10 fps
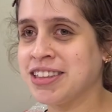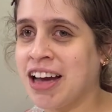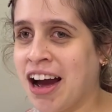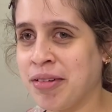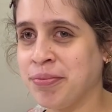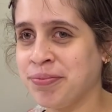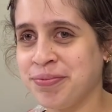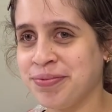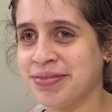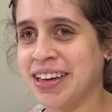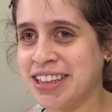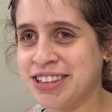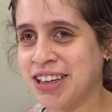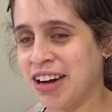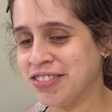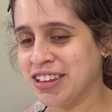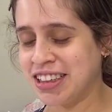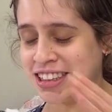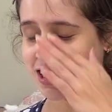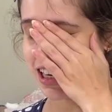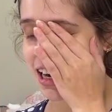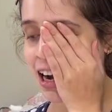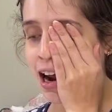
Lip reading: time that I should have done this in,